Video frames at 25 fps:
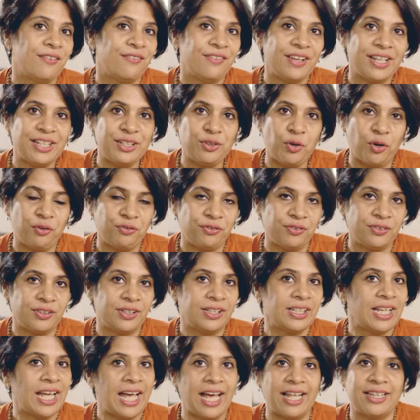very
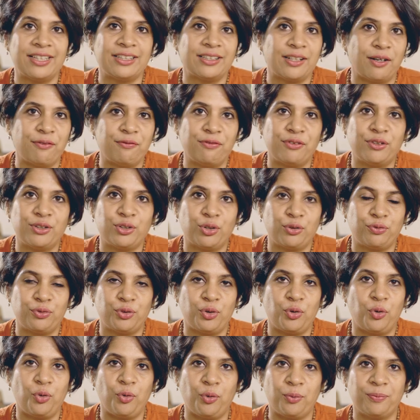often at the comfort of
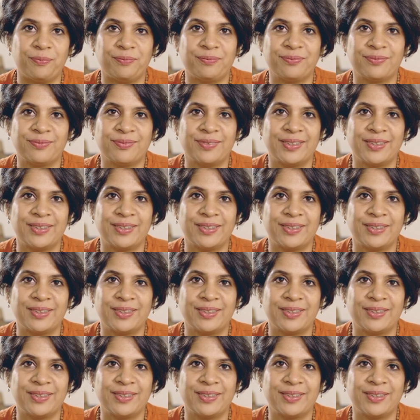your home.